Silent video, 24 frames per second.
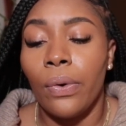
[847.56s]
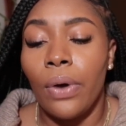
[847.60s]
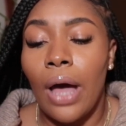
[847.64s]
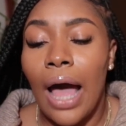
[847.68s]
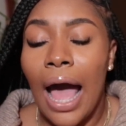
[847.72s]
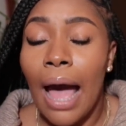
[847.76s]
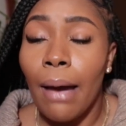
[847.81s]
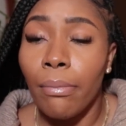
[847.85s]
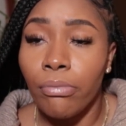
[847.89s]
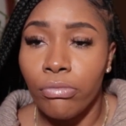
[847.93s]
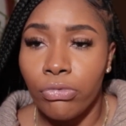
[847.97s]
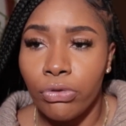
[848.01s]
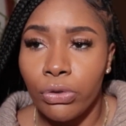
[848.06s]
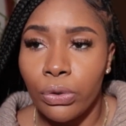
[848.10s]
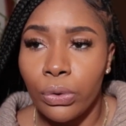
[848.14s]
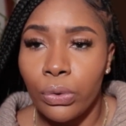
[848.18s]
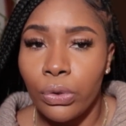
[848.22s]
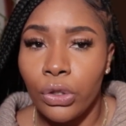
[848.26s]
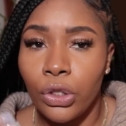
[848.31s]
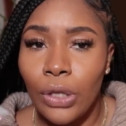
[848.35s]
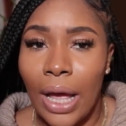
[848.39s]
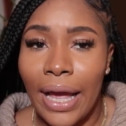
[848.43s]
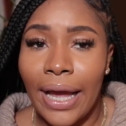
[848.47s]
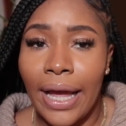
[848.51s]
I'm
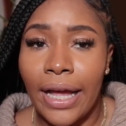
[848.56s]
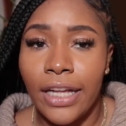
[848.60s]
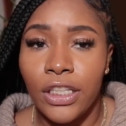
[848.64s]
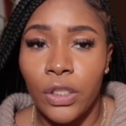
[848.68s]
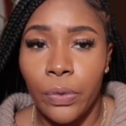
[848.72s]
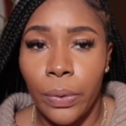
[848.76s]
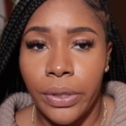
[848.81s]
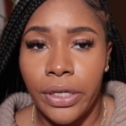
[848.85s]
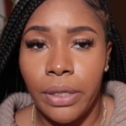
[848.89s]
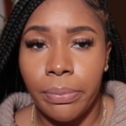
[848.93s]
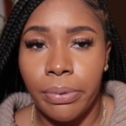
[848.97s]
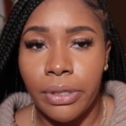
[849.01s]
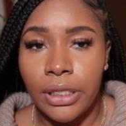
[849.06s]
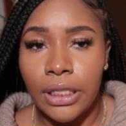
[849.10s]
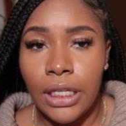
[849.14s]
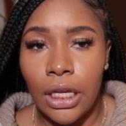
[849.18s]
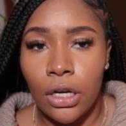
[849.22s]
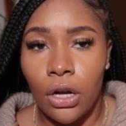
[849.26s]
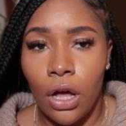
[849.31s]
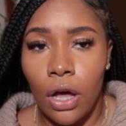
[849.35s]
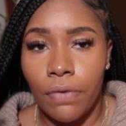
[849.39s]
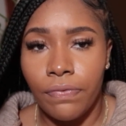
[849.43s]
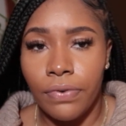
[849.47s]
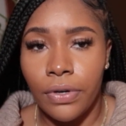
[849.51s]
Rouge, so I got
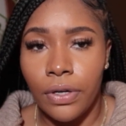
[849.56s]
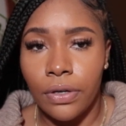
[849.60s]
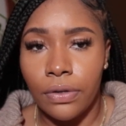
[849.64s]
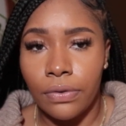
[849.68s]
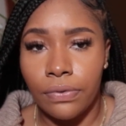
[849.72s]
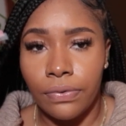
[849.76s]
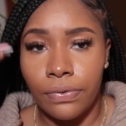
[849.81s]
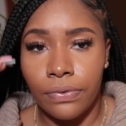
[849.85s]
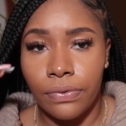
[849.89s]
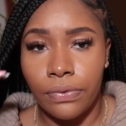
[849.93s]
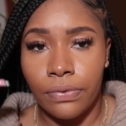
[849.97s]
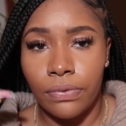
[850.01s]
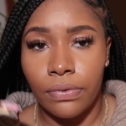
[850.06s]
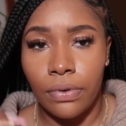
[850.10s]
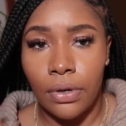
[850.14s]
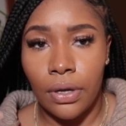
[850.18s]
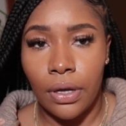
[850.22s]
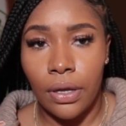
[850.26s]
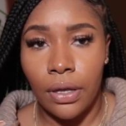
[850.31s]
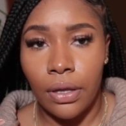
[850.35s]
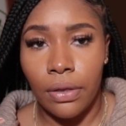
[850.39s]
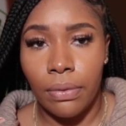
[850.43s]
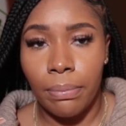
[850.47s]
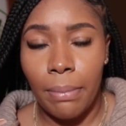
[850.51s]
20% off of
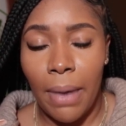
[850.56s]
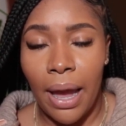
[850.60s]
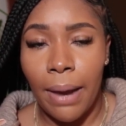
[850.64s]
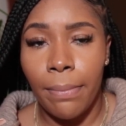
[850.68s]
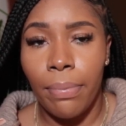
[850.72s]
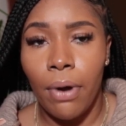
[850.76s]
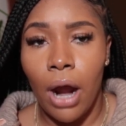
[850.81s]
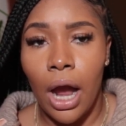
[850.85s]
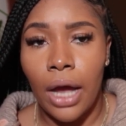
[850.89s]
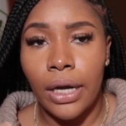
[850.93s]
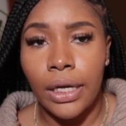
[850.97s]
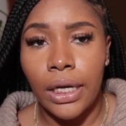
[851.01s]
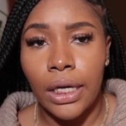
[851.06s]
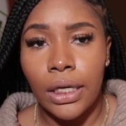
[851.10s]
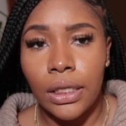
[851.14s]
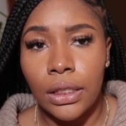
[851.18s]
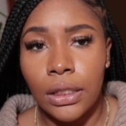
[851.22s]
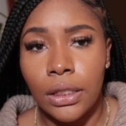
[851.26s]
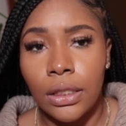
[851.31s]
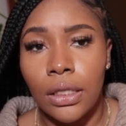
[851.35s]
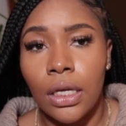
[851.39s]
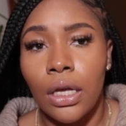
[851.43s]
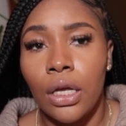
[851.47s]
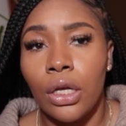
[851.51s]
my
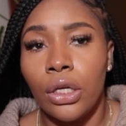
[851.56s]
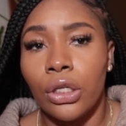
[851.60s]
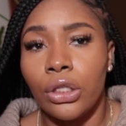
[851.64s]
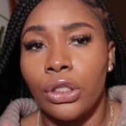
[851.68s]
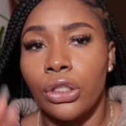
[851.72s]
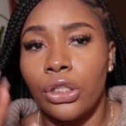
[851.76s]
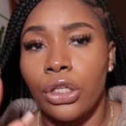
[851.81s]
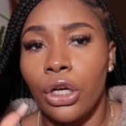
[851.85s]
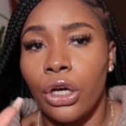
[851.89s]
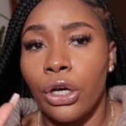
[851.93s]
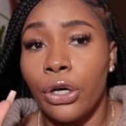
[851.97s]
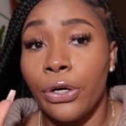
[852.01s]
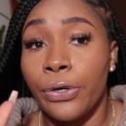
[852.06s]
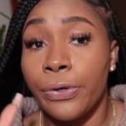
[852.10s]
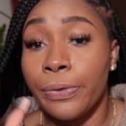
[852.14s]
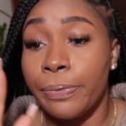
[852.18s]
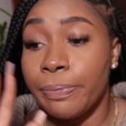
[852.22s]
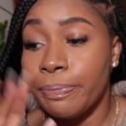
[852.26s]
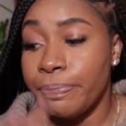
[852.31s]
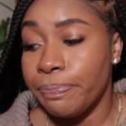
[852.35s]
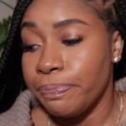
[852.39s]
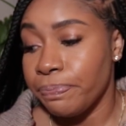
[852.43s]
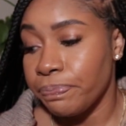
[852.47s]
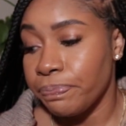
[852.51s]
products. So